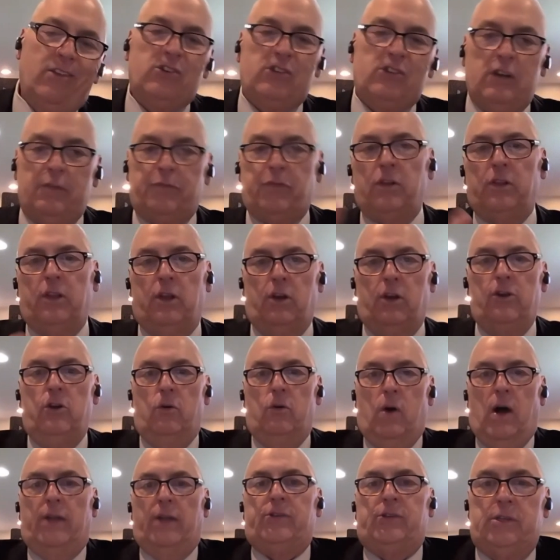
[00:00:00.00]
little
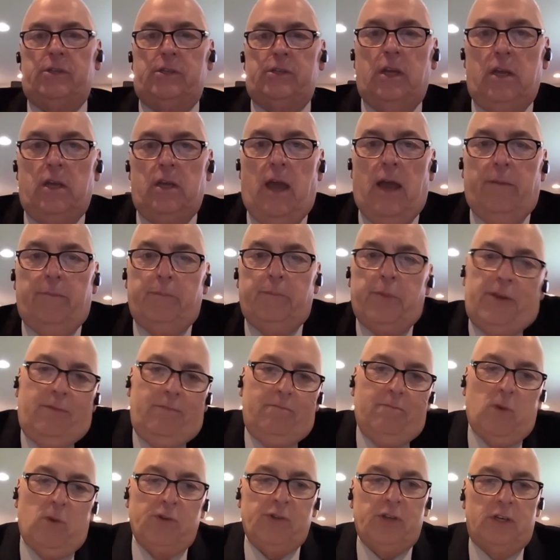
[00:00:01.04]
nuances that you have, but
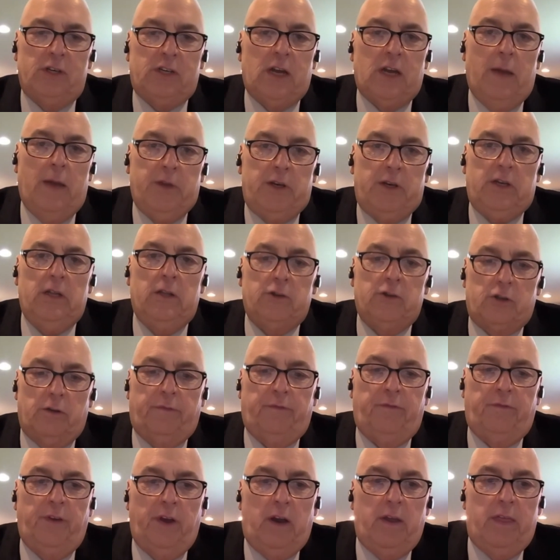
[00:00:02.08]
most of the time the dealers
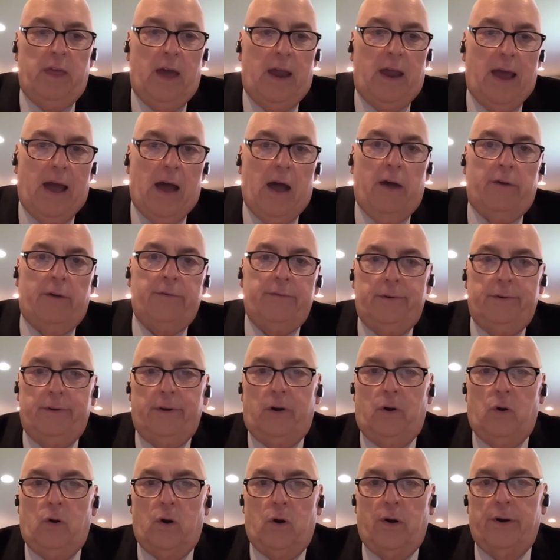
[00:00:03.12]
will figure that out,
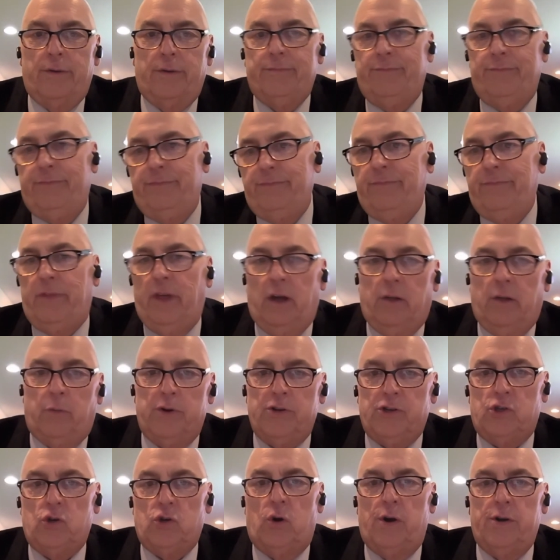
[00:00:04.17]
or they'll
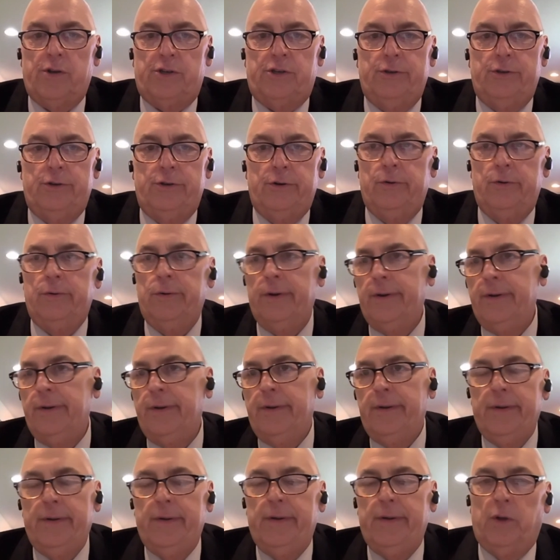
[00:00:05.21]
resort to
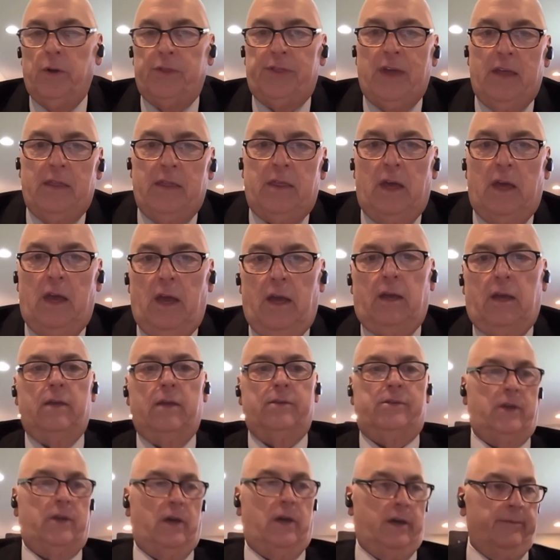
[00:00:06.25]
what they think
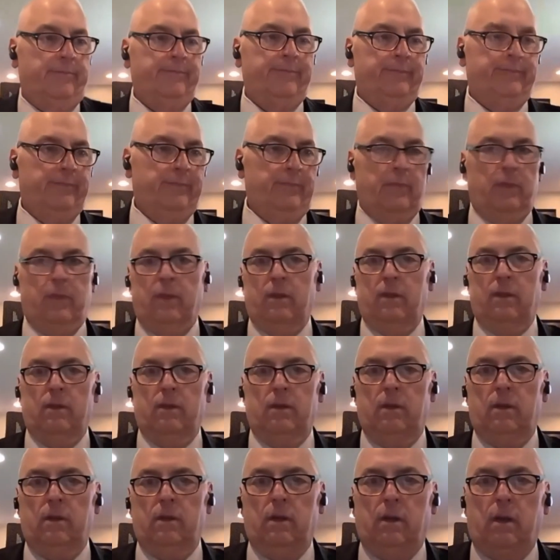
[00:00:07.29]
is a
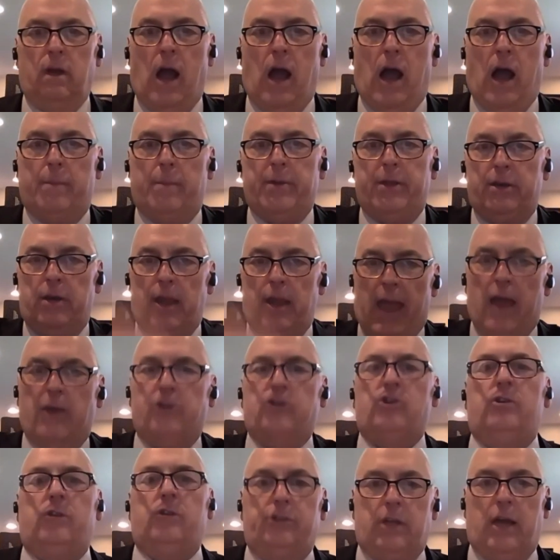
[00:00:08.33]
common
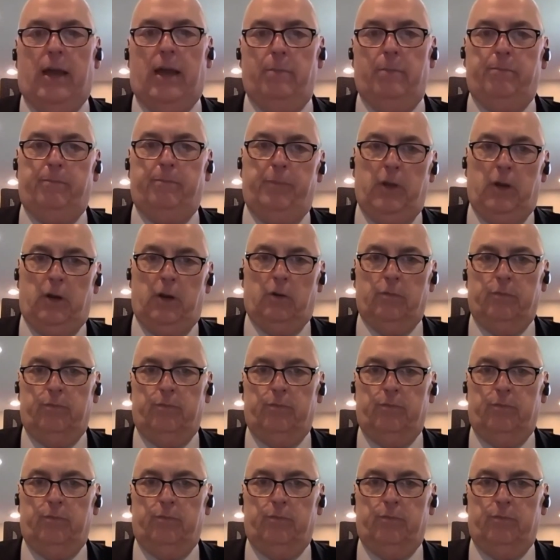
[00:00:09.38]
national type,